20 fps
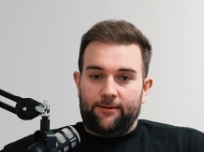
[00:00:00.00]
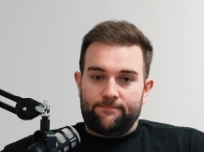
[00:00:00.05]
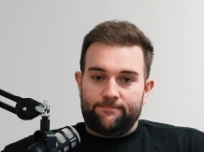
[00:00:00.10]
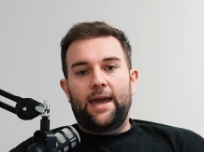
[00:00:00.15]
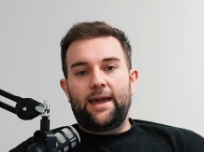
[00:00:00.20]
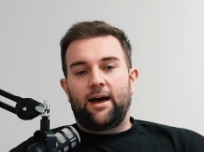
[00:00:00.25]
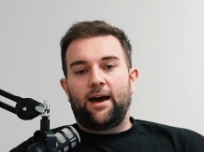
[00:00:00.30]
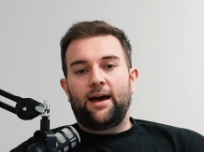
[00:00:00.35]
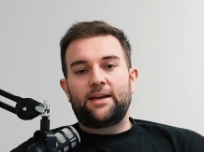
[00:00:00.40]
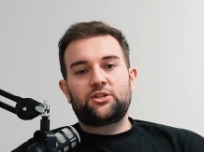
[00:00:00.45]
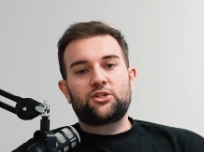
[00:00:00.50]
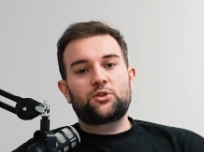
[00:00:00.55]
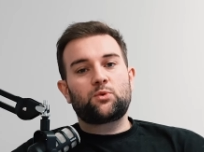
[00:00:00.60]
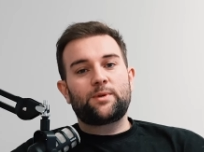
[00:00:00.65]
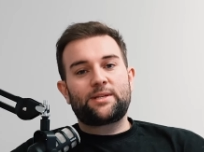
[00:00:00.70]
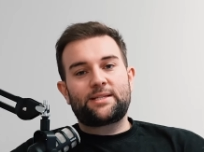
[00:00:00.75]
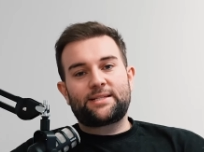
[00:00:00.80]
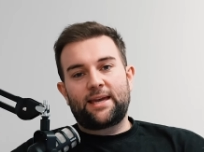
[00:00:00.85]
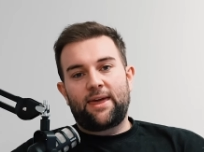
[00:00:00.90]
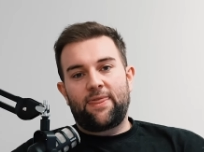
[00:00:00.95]
Hey guys, just
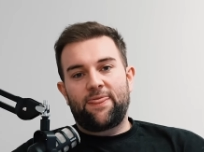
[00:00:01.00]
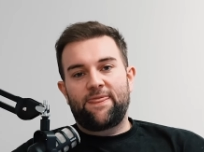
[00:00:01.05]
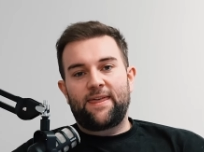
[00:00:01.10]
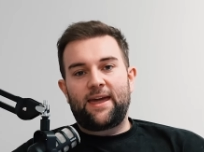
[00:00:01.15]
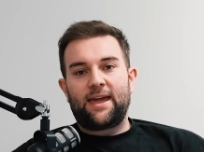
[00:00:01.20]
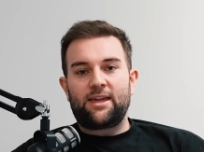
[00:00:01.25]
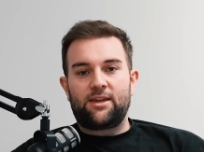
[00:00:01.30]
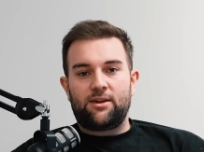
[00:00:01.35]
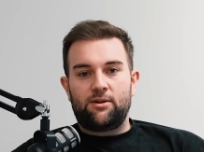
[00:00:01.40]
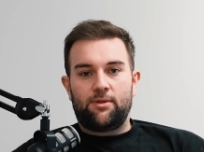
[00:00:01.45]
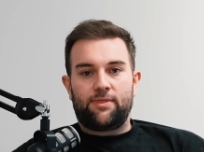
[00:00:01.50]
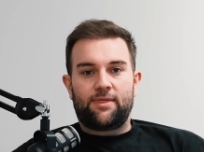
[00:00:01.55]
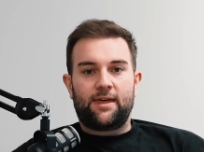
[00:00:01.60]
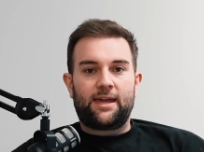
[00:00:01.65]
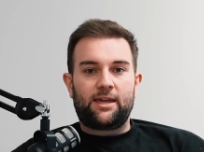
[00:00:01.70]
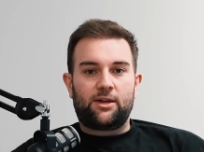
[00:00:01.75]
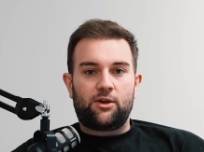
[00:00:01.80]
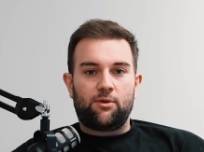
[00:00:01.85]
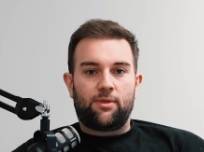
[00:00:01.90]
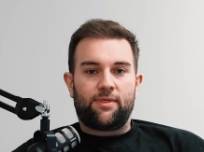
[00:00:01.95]
want to say thank you.
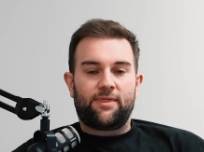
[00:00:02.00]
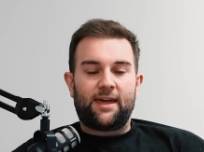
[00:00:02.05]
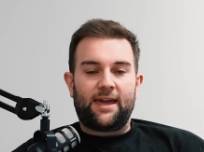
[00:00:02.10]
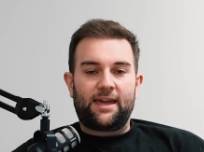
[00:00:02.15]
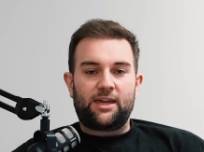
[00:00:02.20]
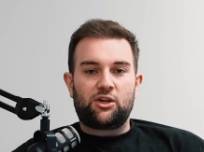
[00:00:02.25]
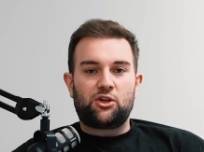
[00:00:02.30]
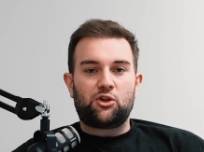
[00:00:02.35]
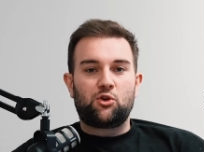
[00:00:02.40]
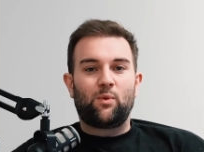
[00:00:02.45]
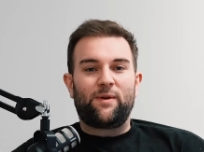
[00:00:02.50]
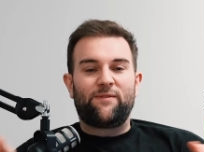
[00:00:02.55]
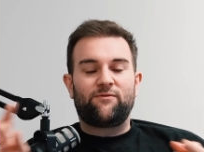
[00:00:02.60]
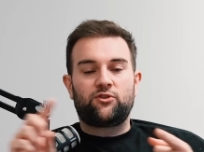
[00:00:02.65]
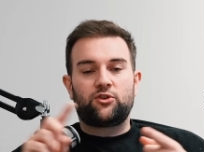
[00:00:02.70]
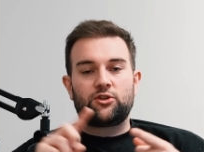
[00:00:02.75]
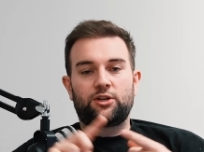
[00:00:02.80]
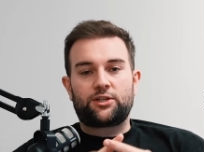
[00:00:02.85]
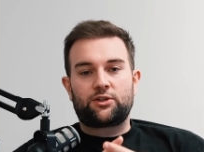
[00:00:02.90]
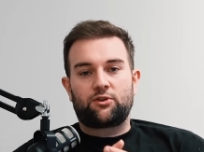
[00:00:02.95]
We've
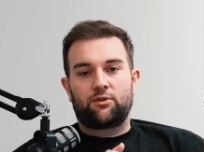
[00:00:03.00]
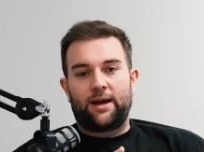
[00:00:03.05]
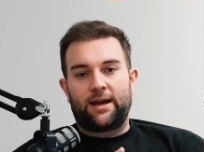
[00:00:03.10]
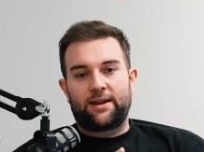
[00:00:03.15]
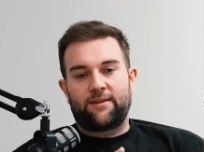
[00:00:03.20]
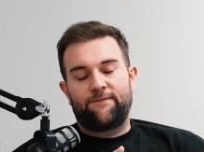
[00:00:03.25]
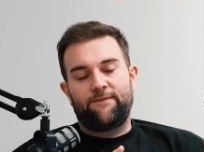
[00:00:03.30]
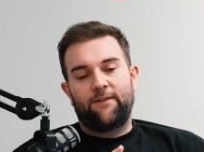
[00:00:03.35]
just cracked